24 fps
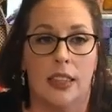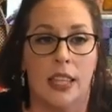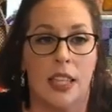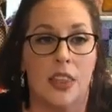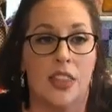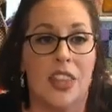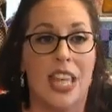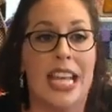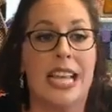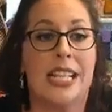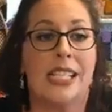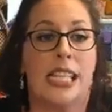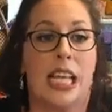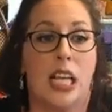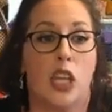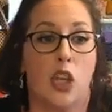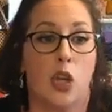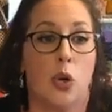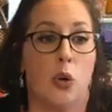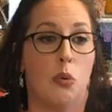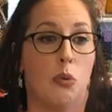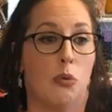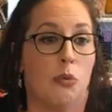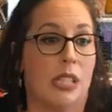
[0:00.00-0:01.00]
the things that
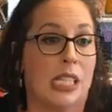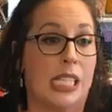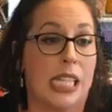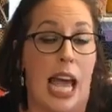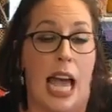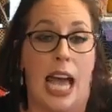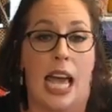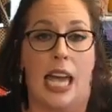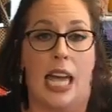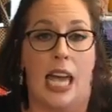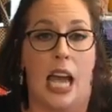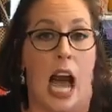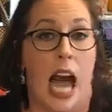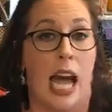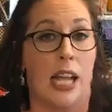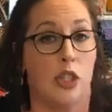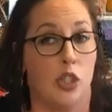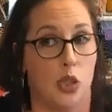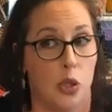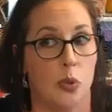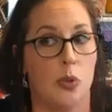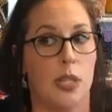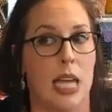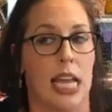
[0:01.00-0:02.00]
you say, I
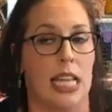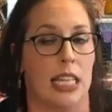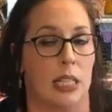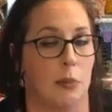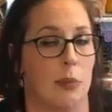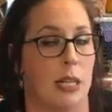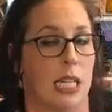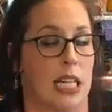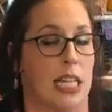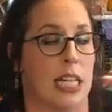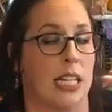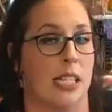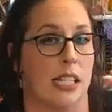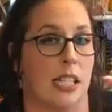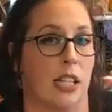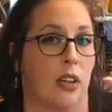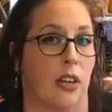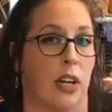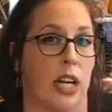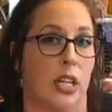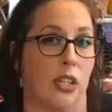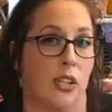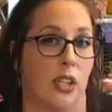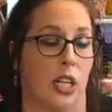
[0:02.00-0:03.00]
do take them into
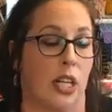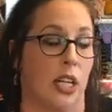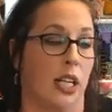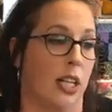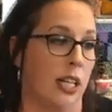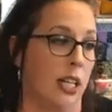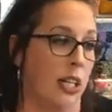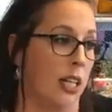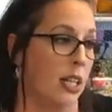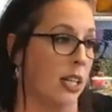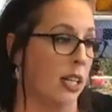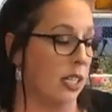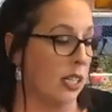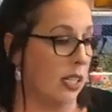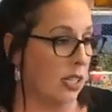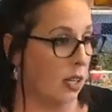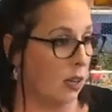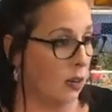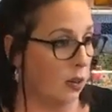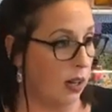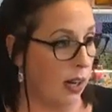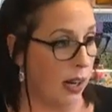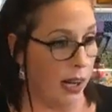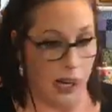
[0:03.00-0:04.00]
consideration. Oh,
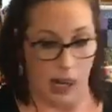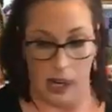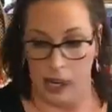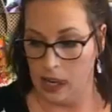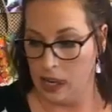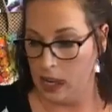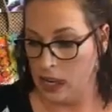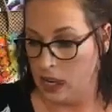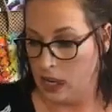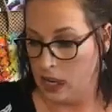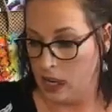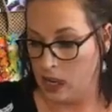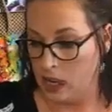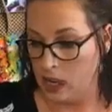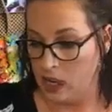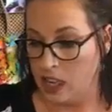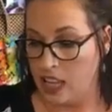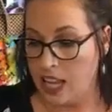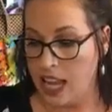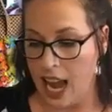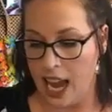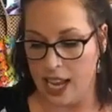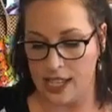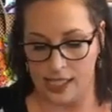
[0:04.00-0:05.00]
another, so, oh, two
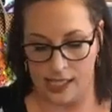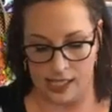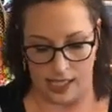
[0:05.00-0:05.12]
questions.